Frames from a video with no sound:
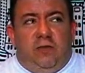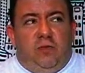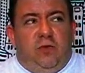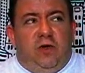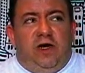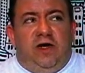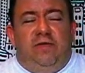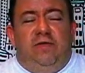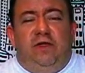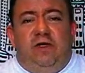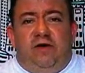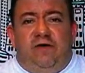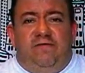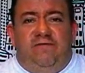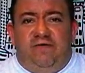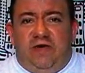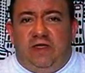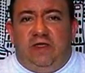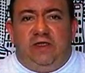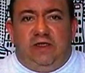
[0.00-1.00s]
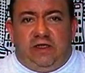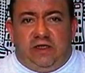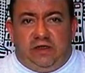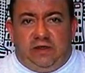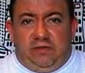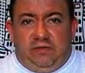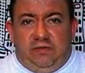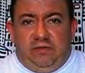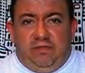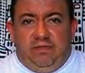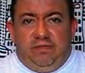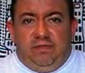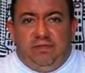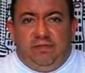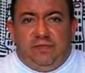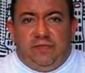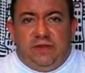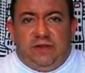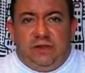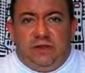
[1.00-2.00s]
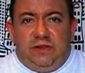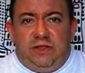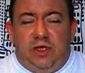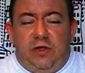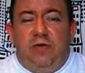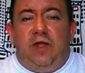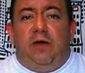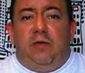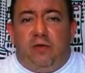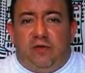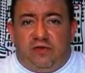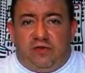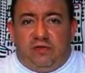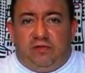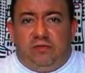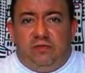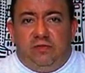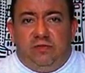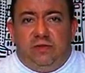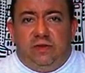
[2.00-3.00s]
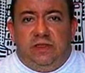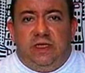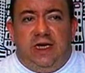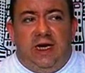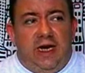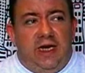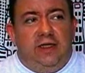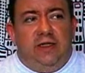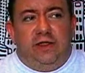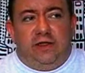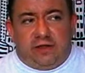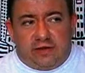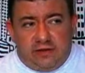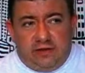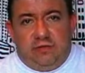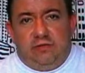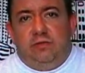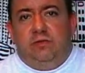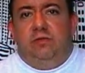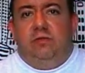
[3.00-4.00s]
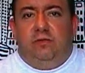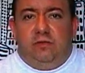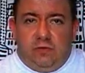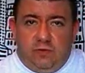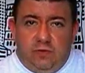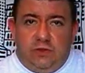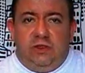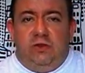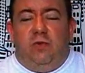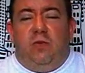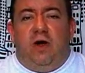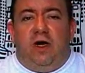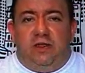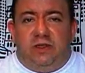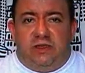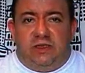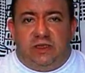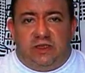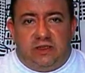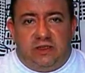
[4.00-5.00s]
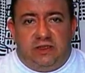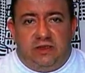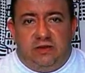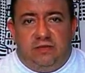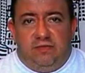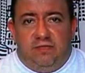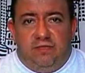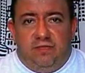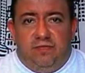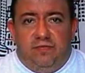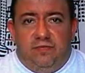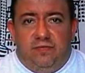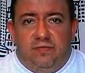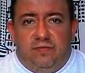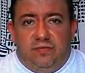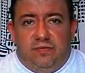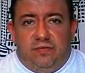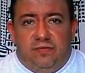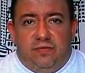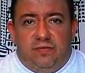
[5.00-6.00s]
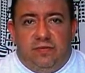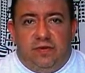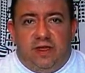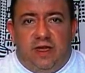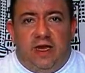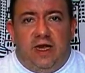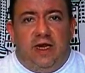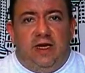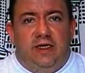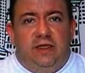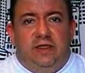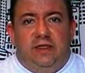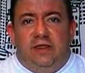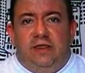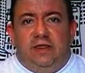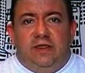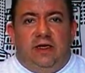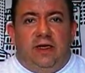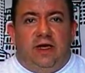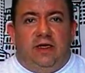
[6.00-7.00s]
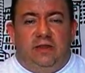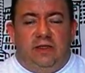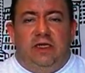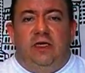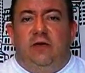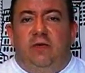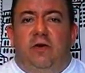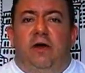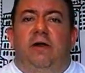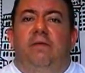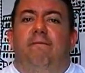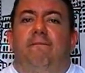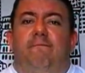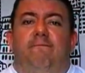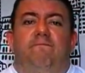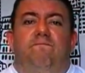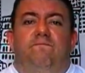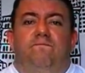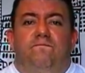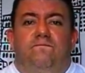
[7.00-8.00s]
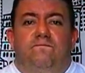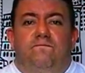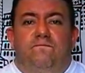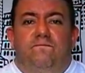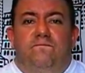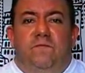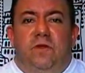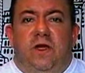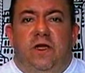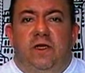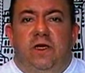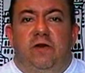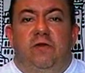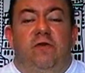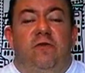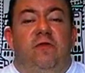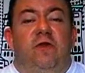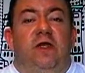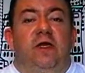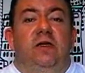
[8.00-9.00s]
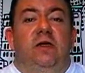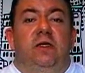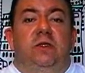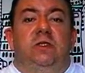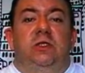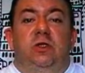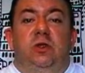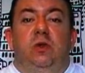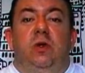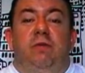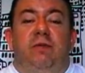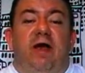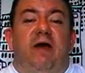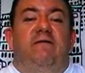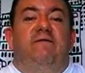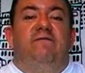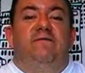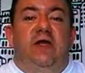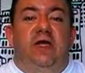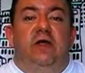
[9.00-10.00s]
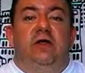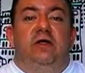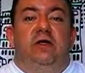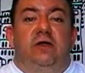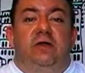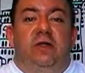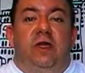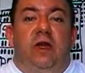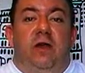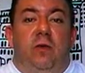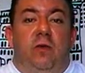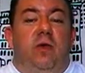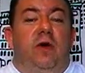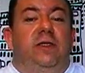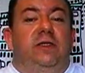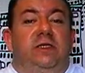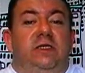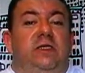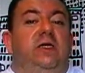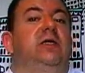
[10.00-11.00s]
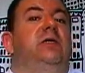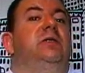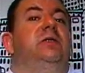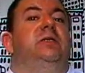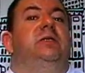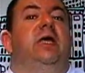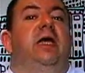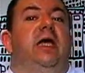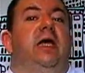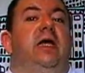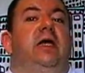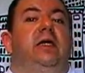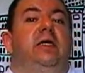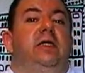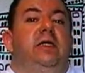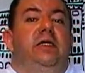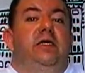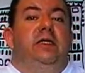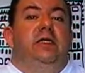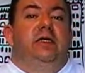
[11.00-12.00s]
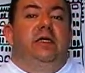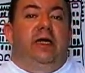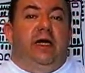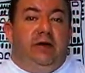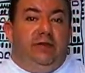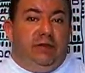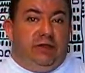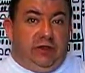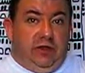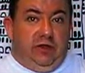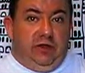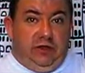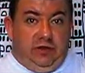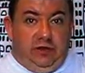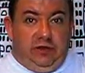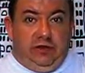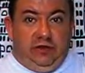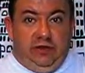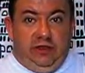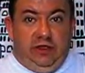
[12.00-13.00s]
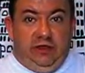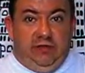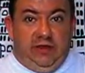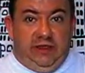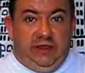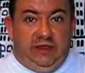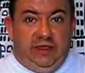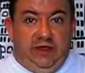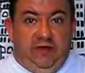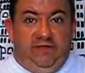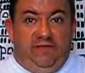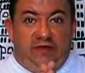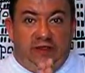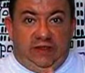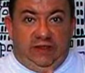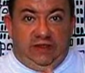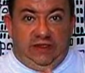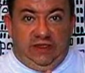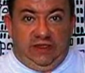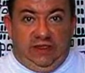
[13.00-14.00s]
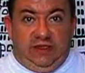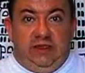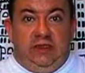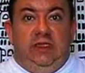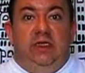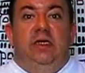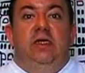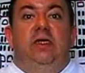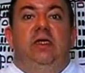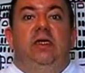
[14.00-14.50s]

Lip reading: Whatever you're failing in, share that with them. Say, hey, look, I want you to watch this. And I'll tell you what, another thing, too, about failure that I want you to understand, that I'm starting to learn here myself, is this.